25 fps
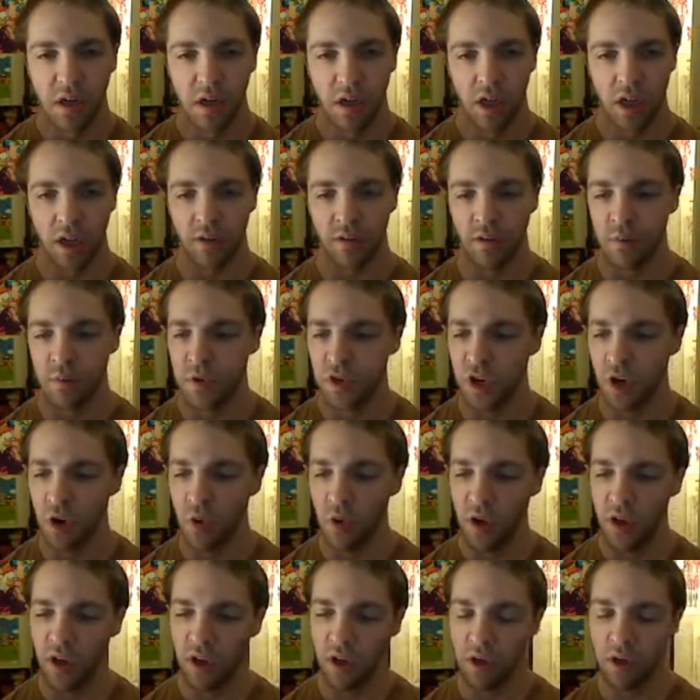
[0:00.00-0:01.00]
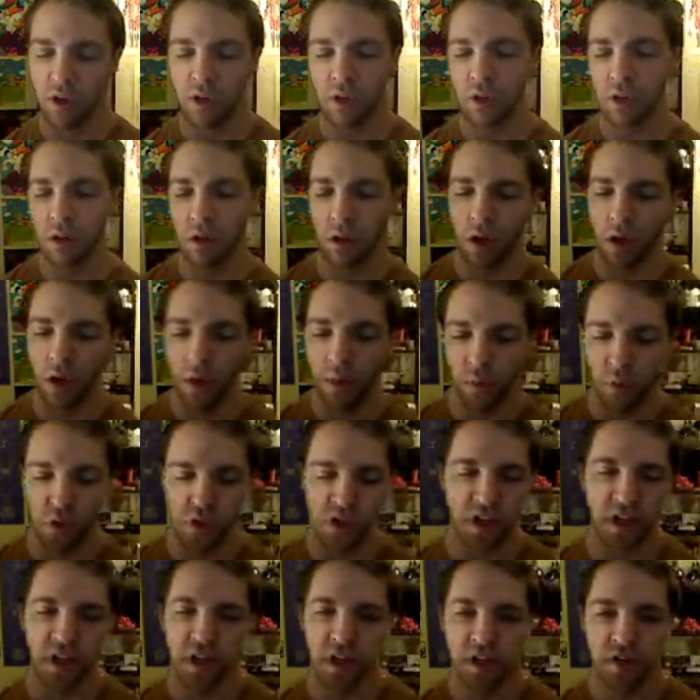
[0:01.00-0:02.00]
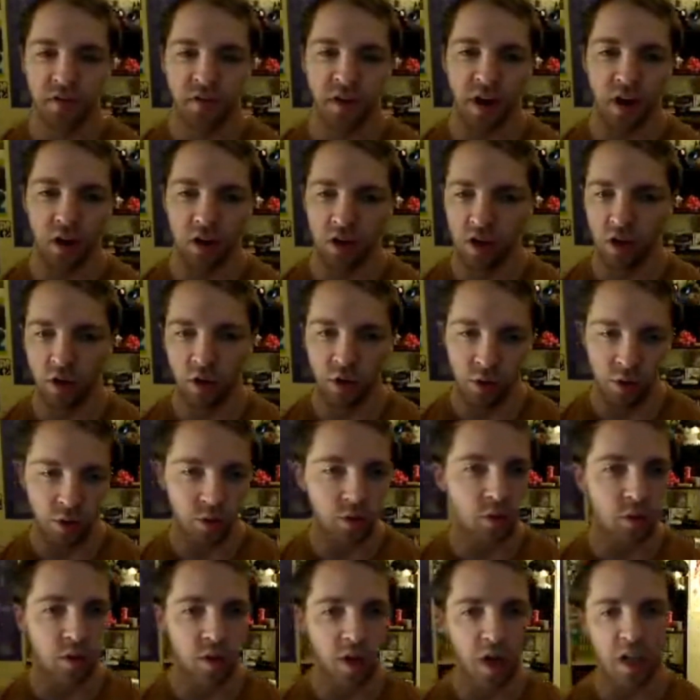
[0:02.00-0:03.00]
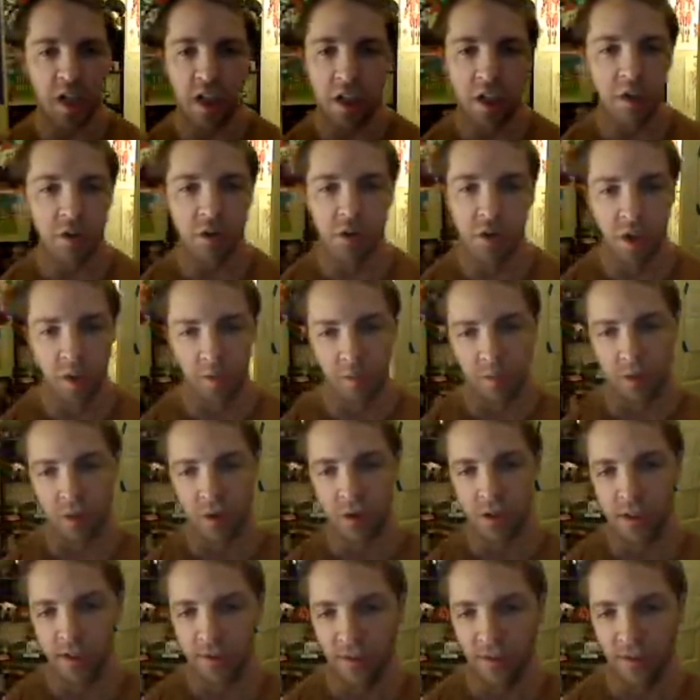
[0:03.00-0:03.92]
Like if I'm showing a percentage value, I need to use numbers.